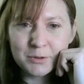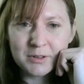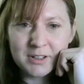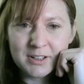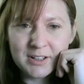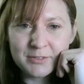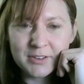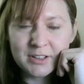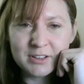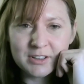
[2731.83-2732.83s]
I
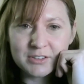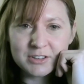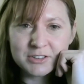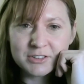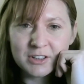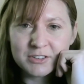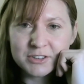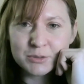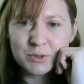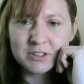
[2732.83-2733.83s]
think there's still
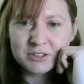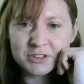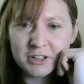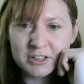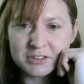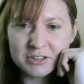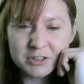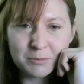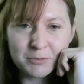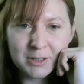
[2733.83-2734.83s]
this winner's curse that
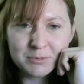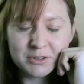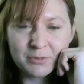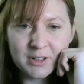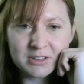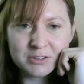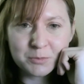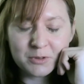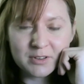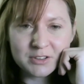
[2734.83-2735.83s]
sometimes affects
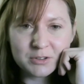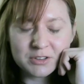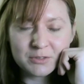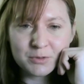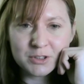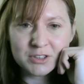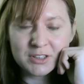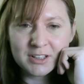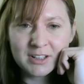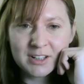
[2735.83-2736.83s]
professors,
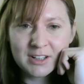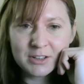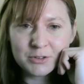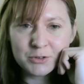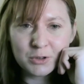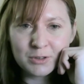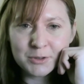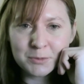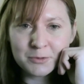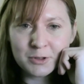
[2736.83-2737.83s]
unfortunately. Not all of
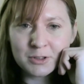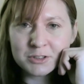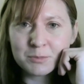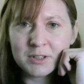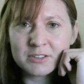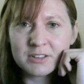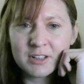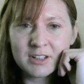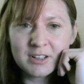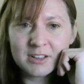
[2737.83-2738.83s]
them, of course, but
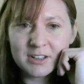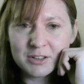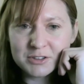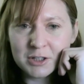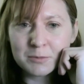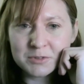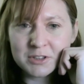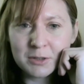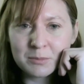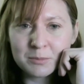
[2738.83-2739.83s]
yeah,
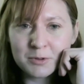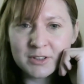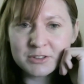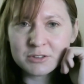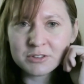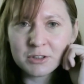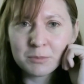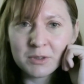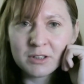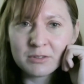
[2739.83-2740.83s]
some professors still
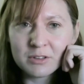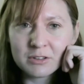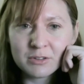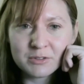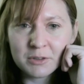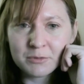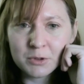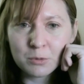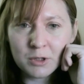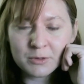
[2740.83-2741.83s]
believe that if
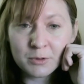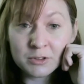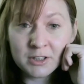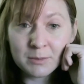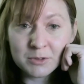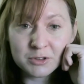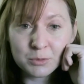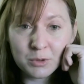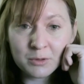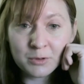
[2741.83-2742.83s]
something worked for them, it should
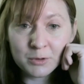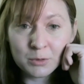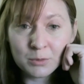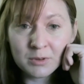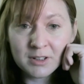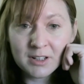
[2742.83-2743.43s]
work for you.